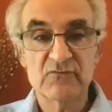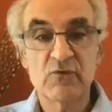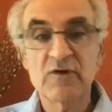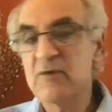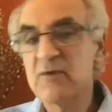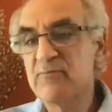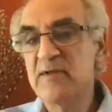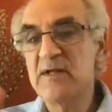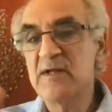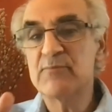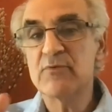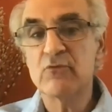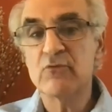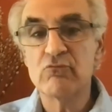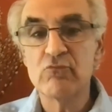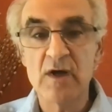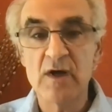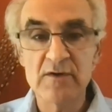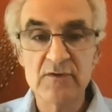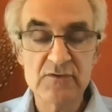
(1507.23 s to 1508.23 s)
Where did people
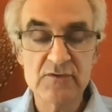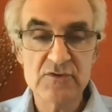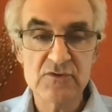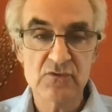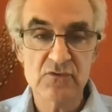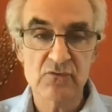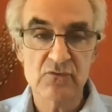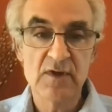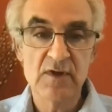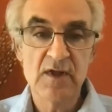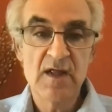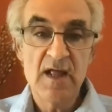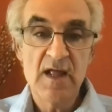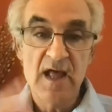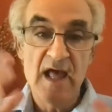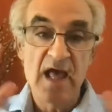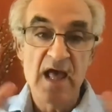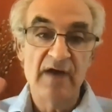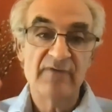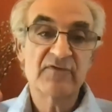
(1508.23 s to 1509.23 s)
run to
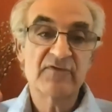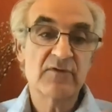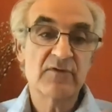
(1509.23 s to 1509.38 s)
after